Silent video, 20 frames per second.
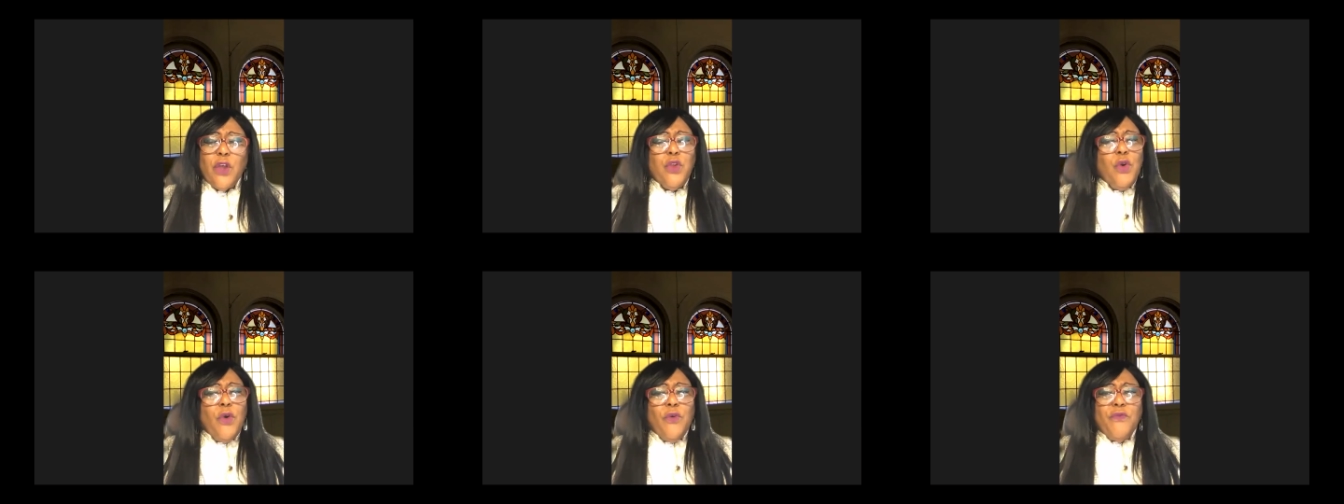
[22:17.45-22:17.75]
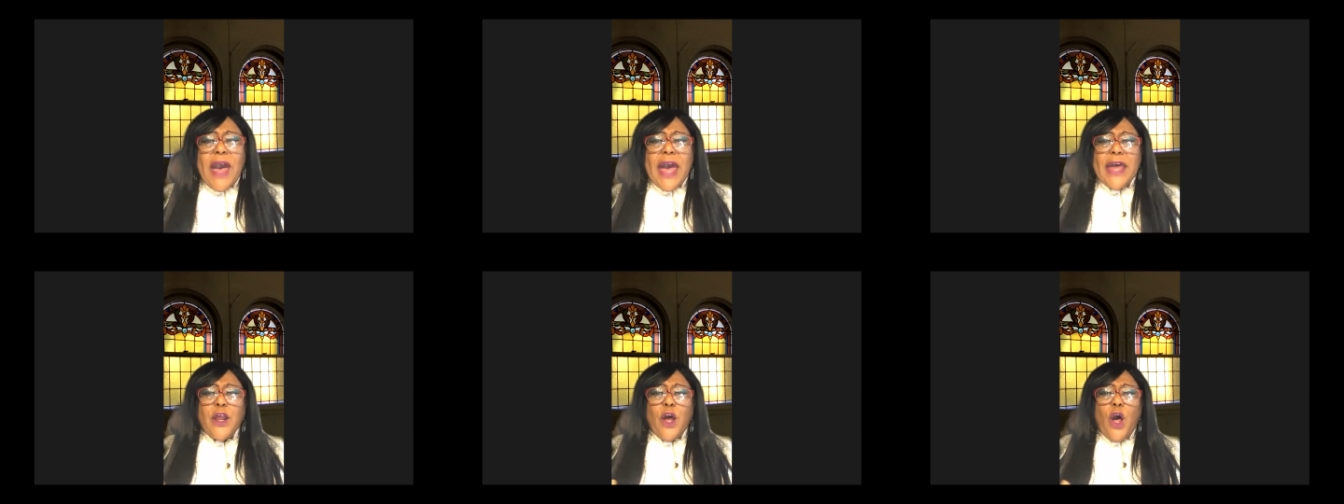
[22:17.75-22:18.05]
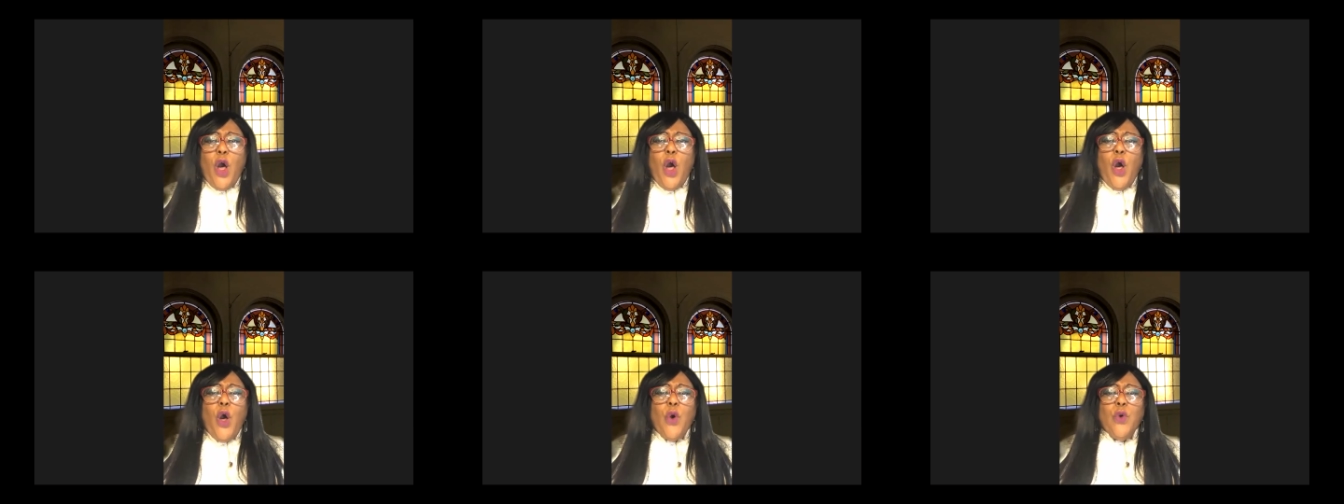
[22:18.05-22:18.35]
you'll find a
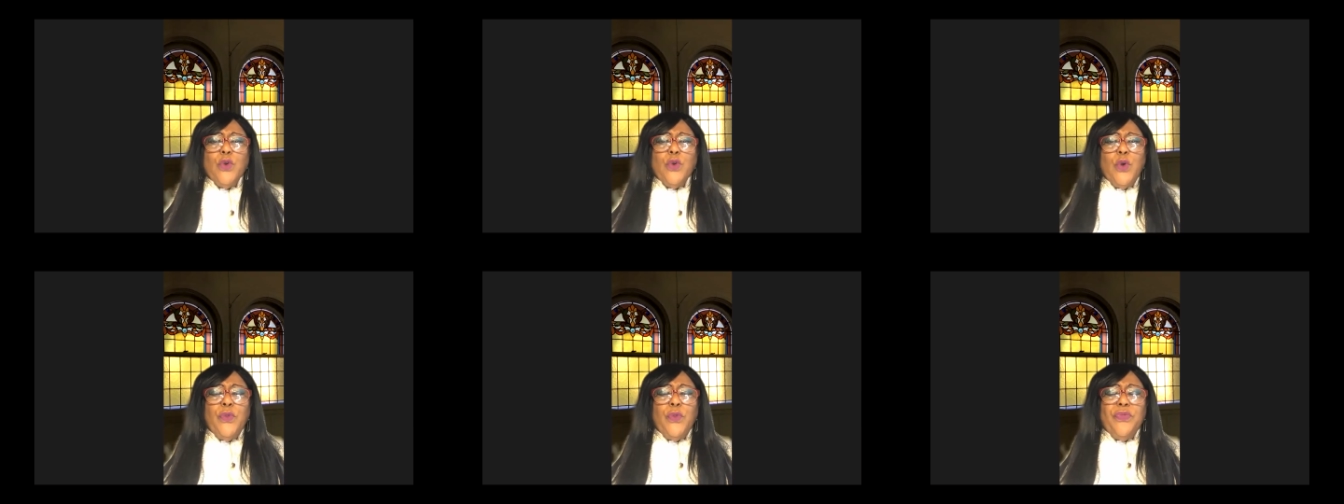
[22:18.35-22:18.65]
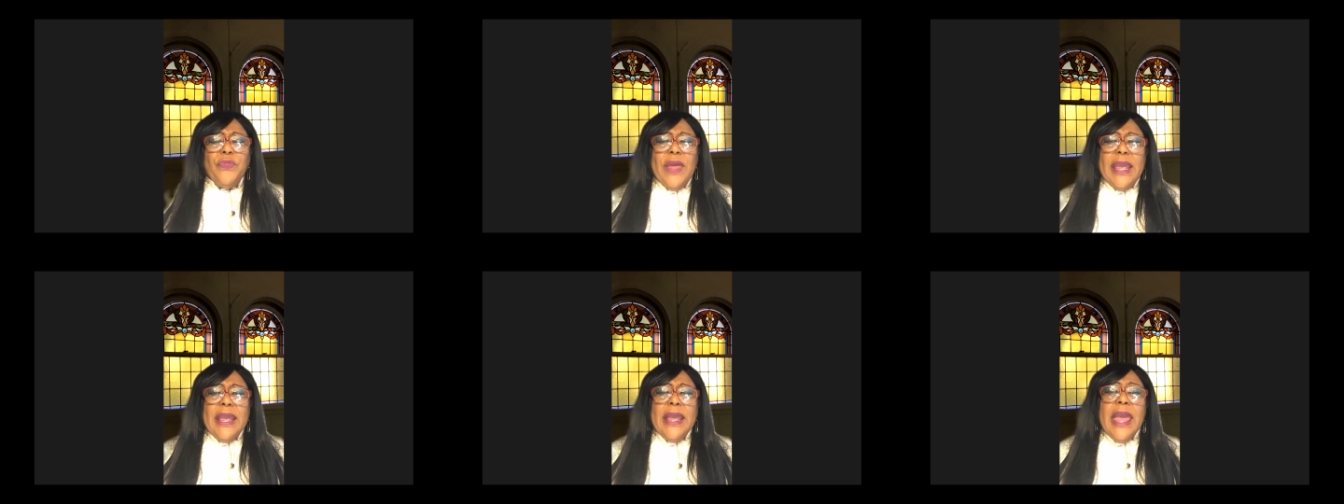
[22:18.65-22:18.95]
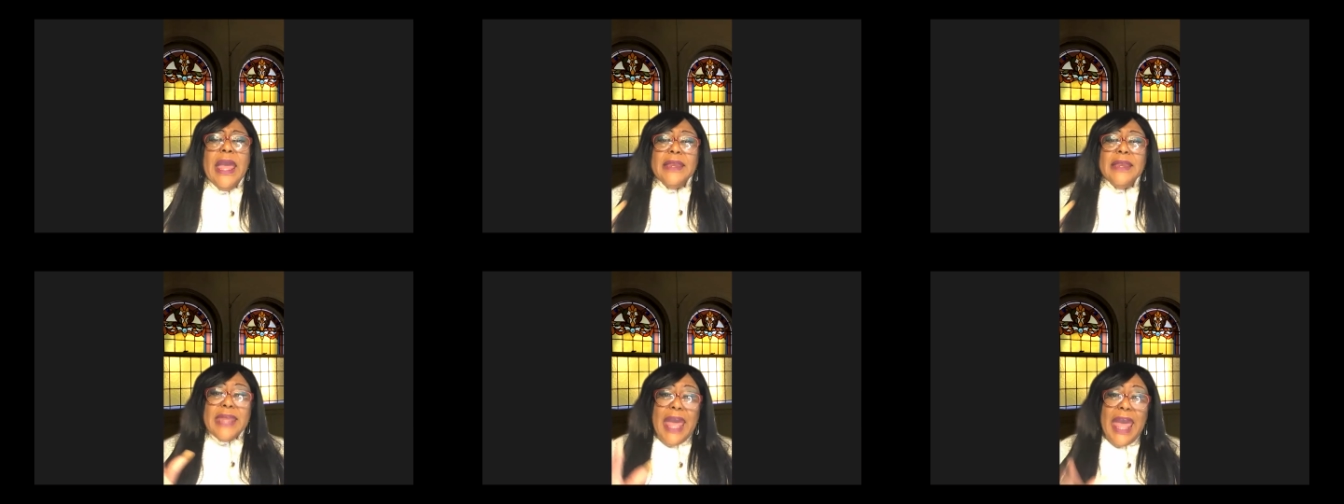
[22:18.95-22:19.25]
whole new thing
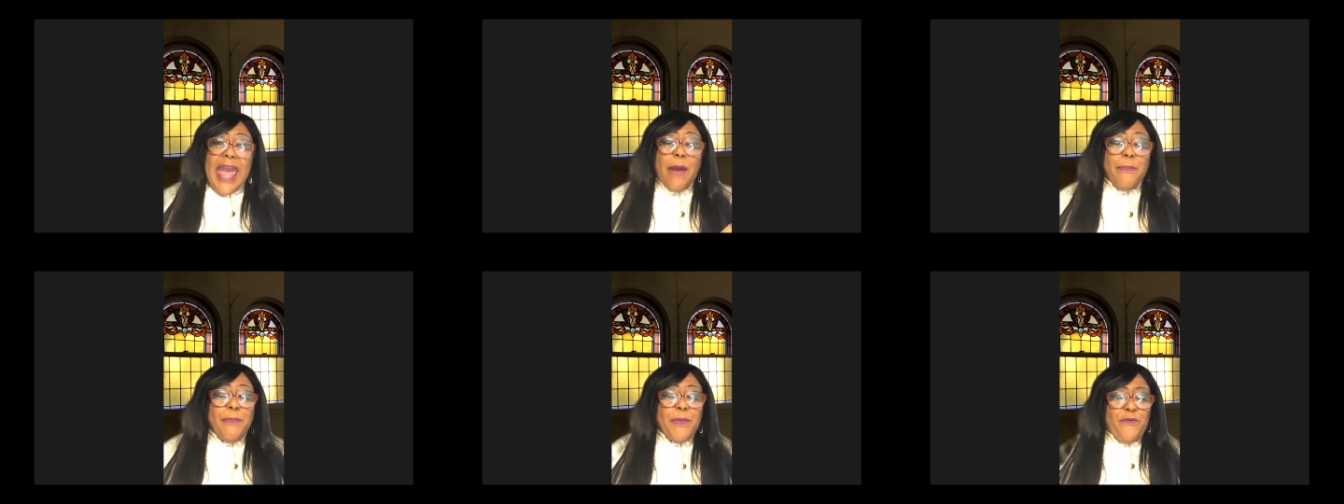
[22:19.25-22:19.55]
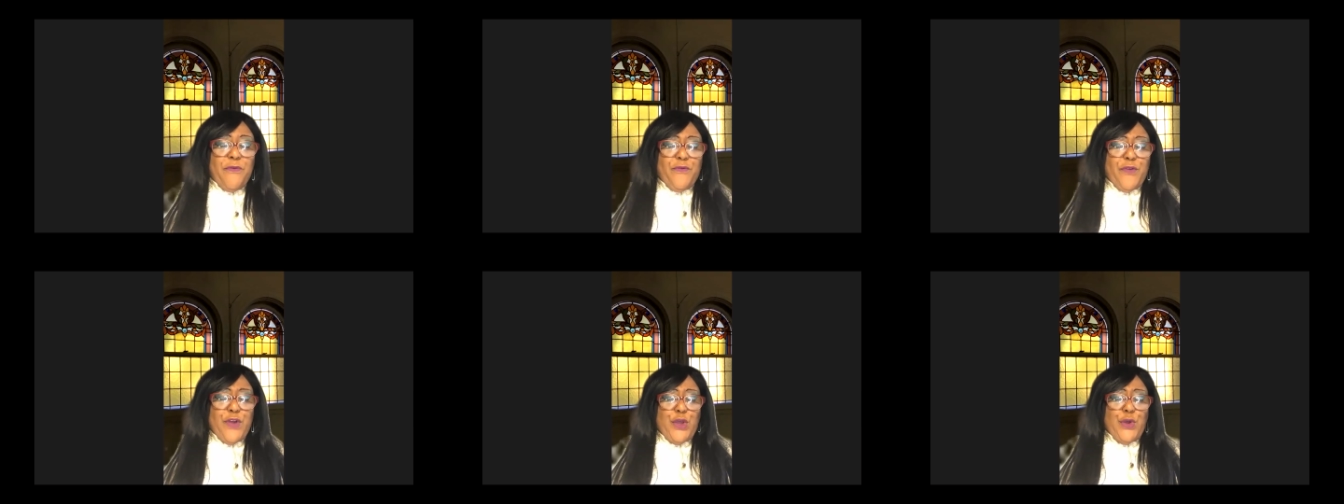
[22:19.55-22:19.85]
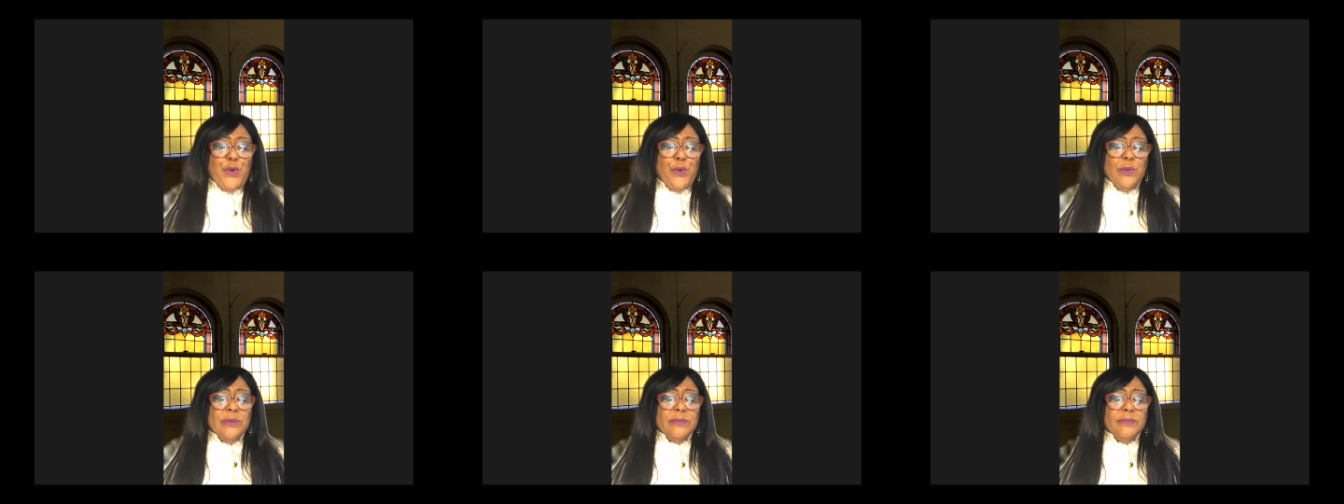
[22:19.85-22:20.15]
that happened for
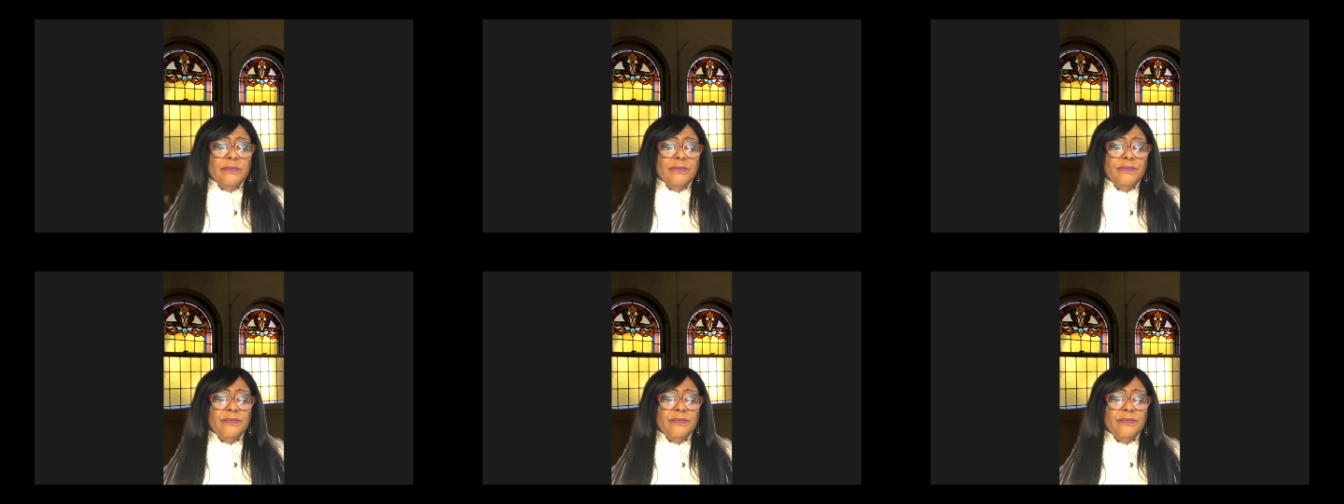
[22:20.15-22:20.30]
you.